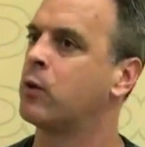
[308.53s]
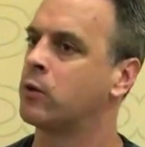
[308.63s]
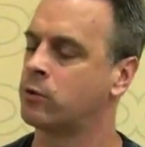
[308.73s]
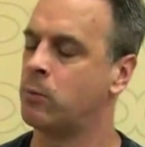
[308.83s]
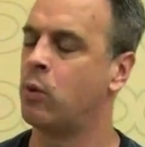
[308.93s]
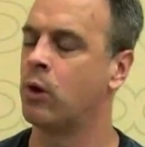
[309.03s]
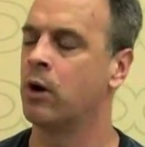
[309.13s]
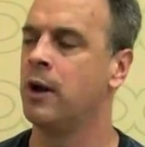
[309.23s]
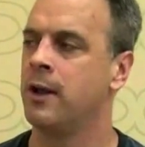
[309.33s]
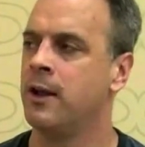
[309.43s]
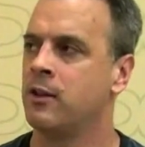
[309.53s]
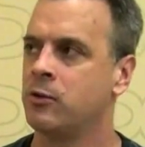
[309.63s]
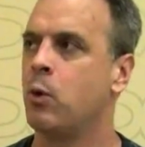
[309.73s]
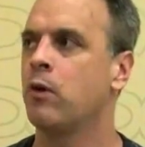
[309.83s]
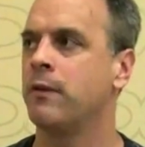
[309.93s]
There's
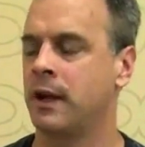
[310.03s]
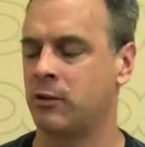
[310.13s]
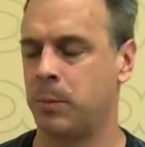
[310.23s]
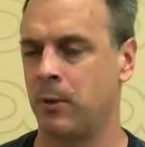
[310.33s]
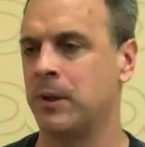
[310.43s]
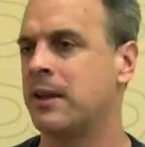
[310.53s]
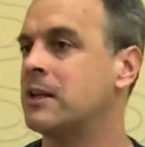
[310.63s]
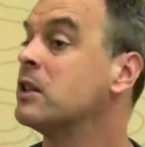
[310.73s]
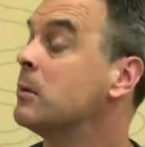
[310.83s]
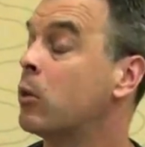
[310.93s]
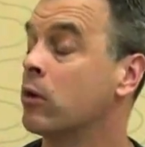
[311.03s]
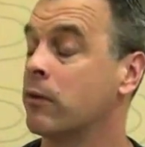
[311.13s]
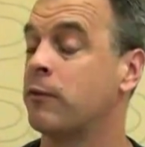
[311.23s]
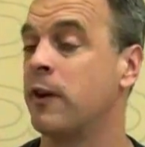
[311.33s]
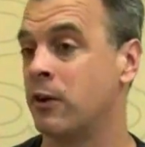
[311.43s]
more of an experimentation and more of a
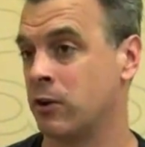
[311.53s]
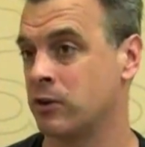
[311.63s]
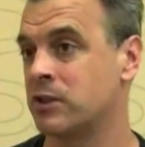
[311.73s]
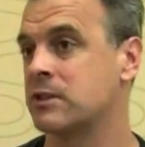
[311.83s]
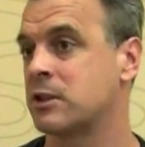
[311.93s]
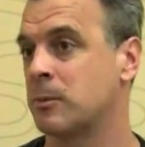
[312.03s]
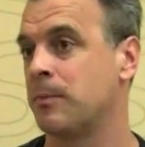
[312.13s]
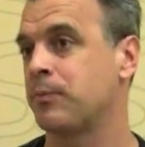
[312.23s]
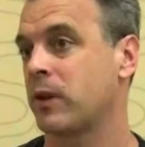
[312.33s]
failure system